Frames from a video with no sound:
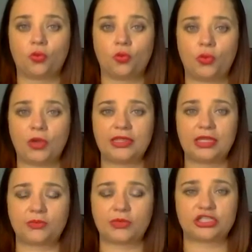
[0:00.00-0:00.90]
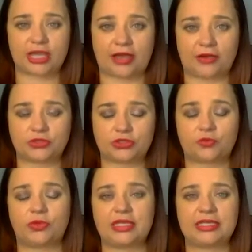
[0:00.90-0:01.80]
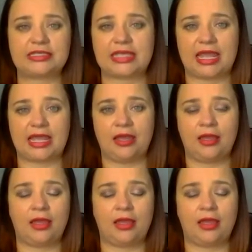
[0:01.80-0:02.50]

when they reach out, when they say,